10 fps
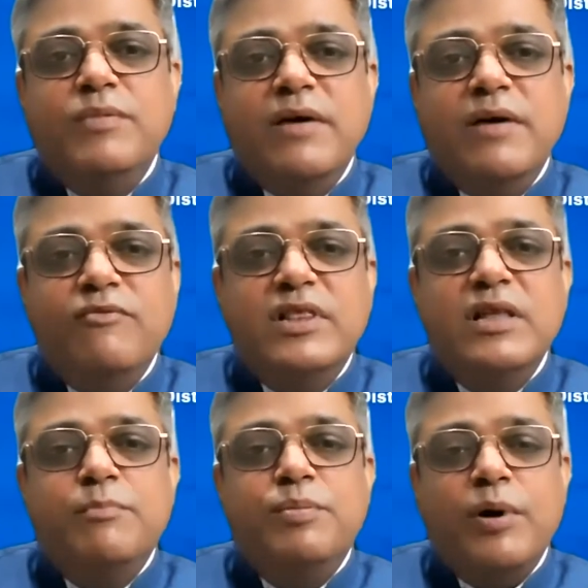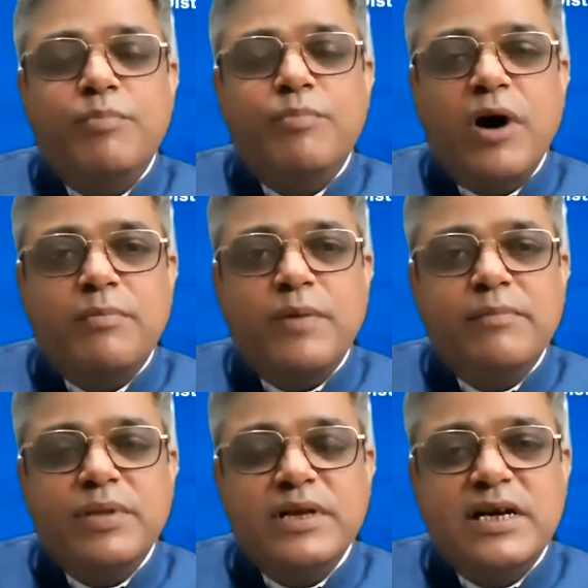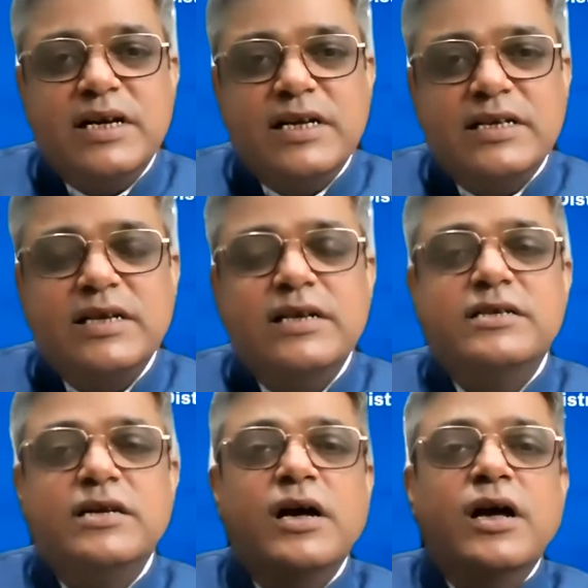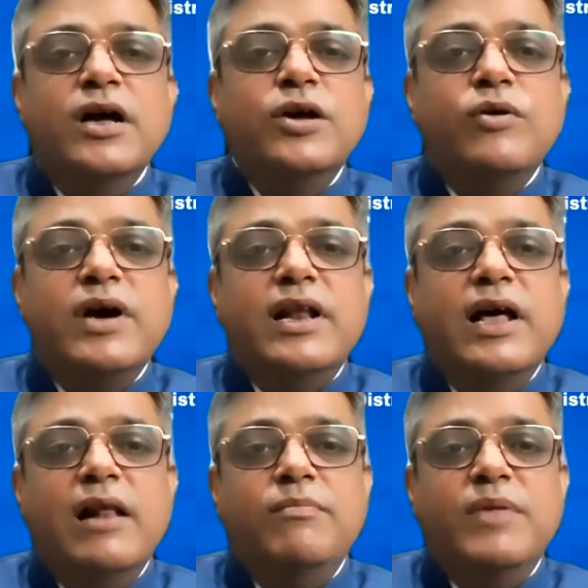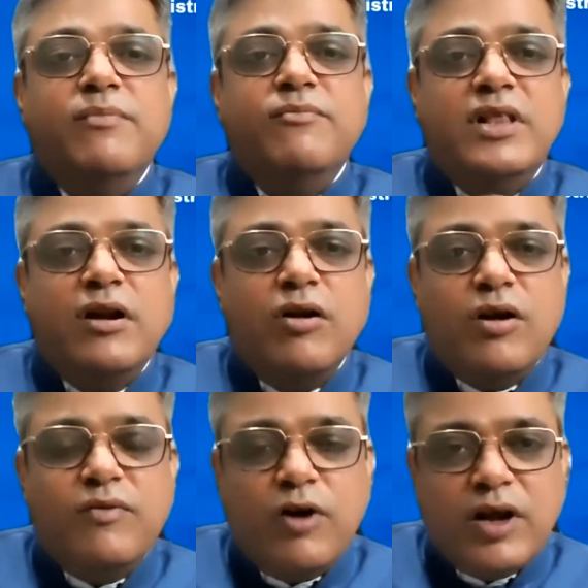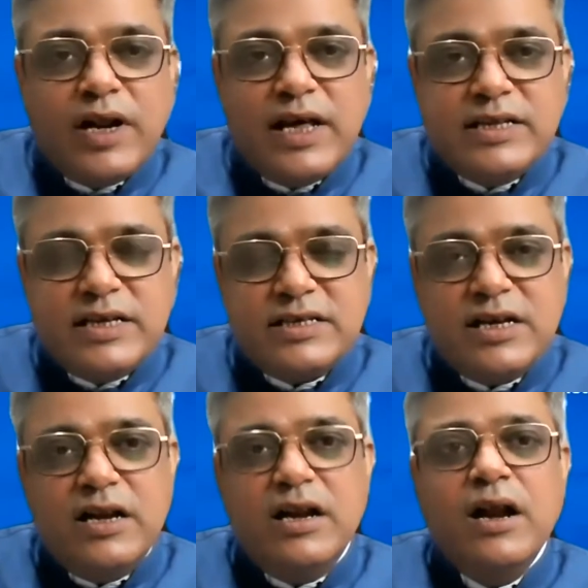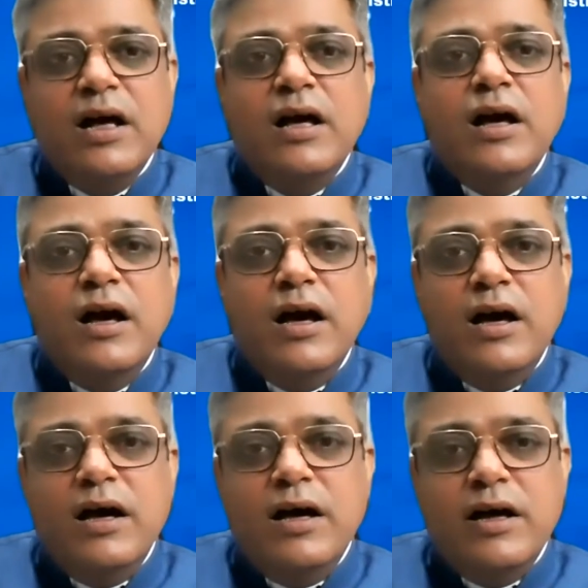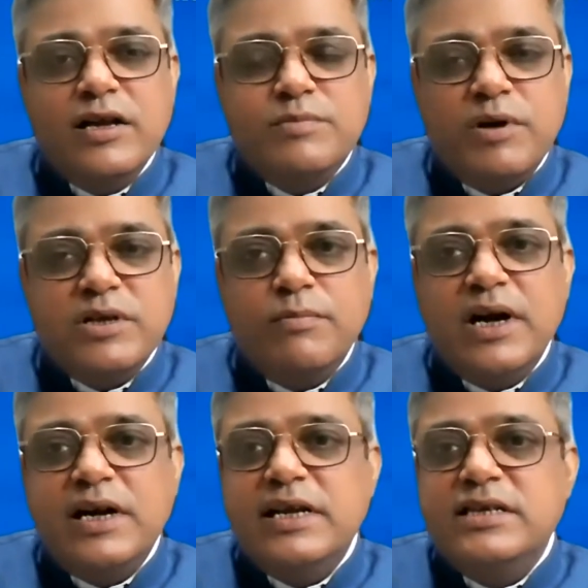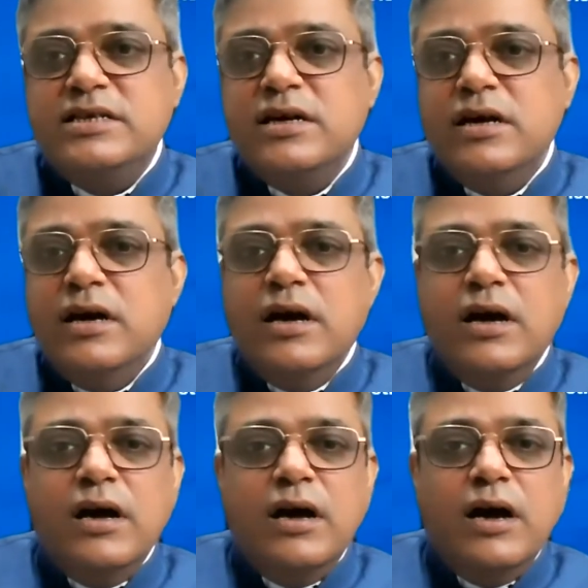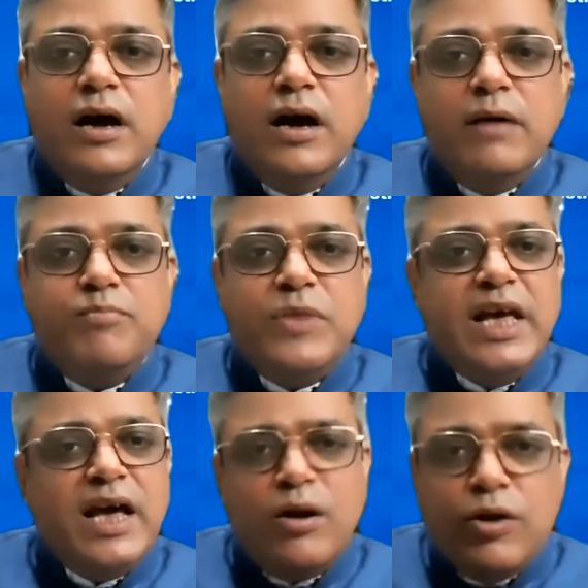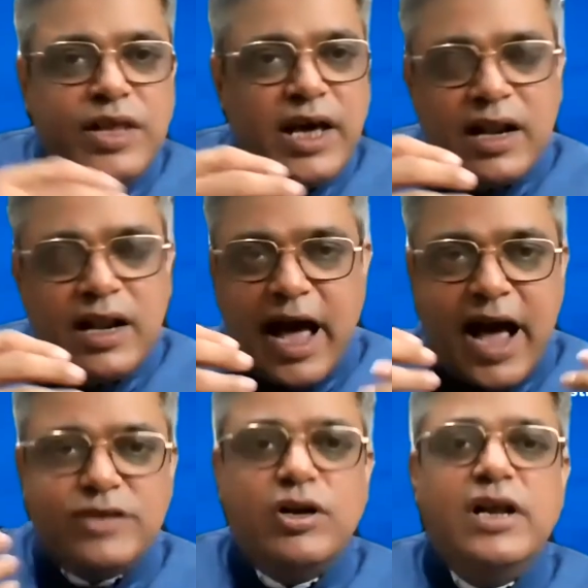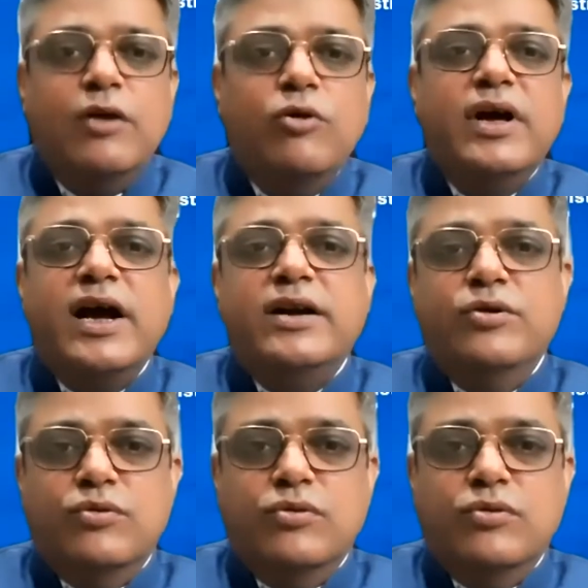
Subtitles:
them with the PowerPoint presentations. You can help them with a lot of organizational responsibilities. They are actually looking at you.